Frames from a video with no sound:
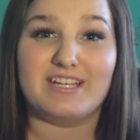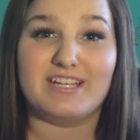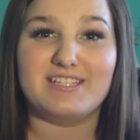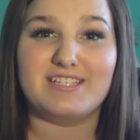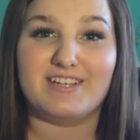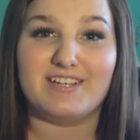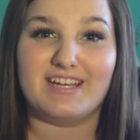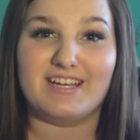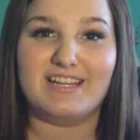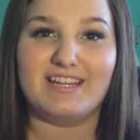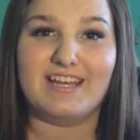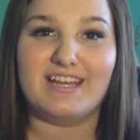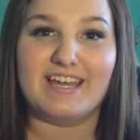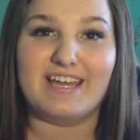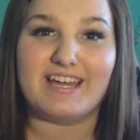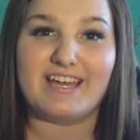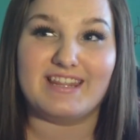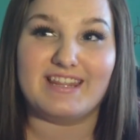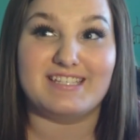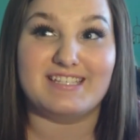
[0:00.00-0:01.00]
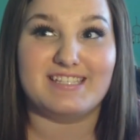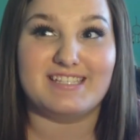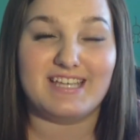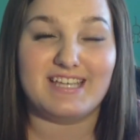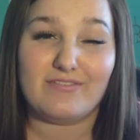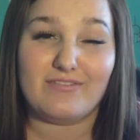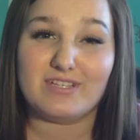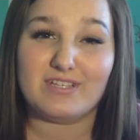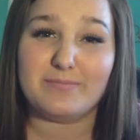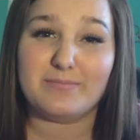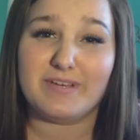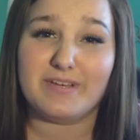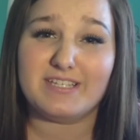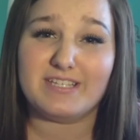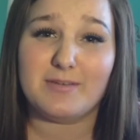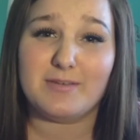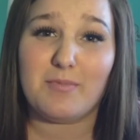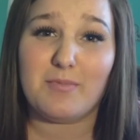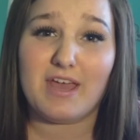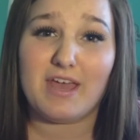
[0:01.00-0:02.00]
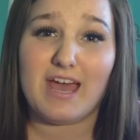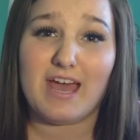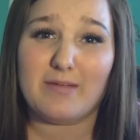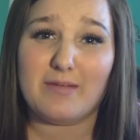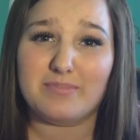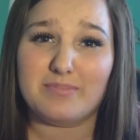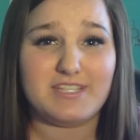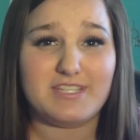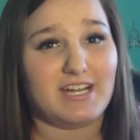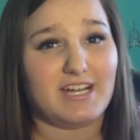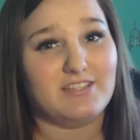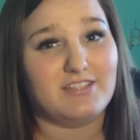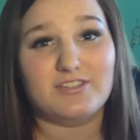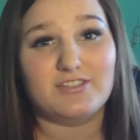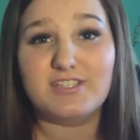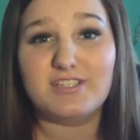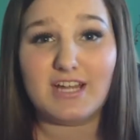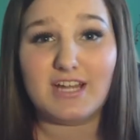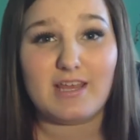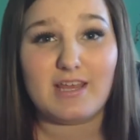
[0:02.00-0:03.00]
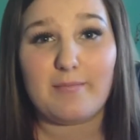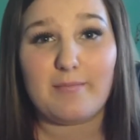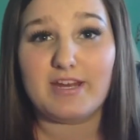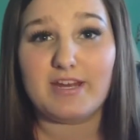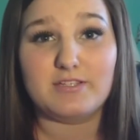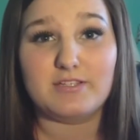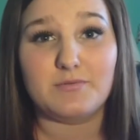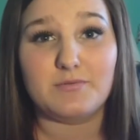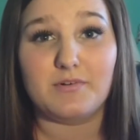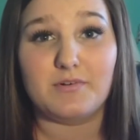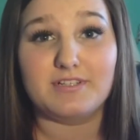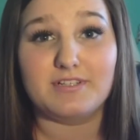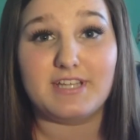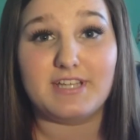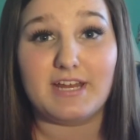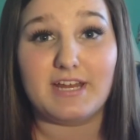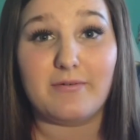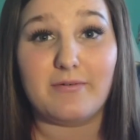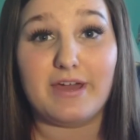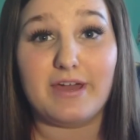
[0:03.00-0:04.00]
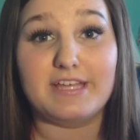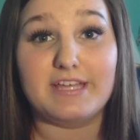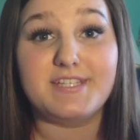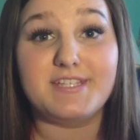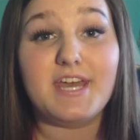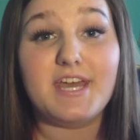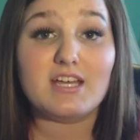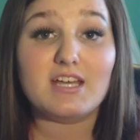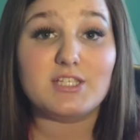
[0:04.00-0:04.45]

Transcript: It's not like the safest place to be at. Besides, there's not that many stores anyways.